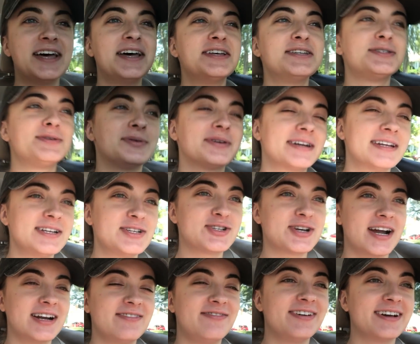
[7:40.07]
So we're gonna
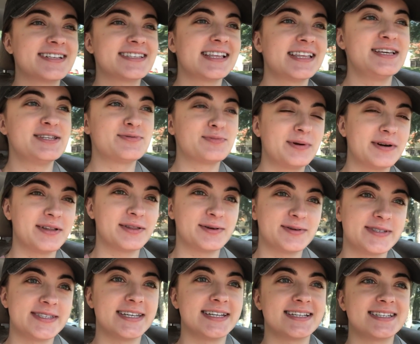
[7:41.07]
try to fix at least one of
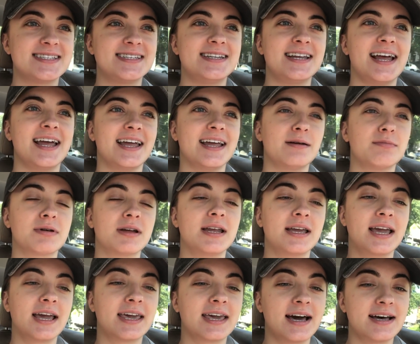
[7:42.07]
those things today and I'm gonna
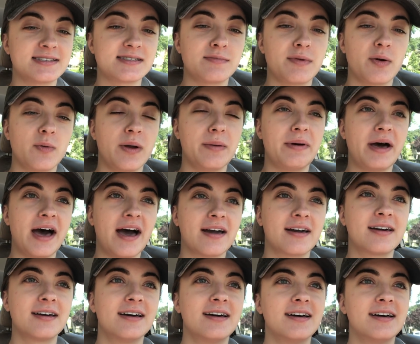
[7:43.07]
get gas on my way back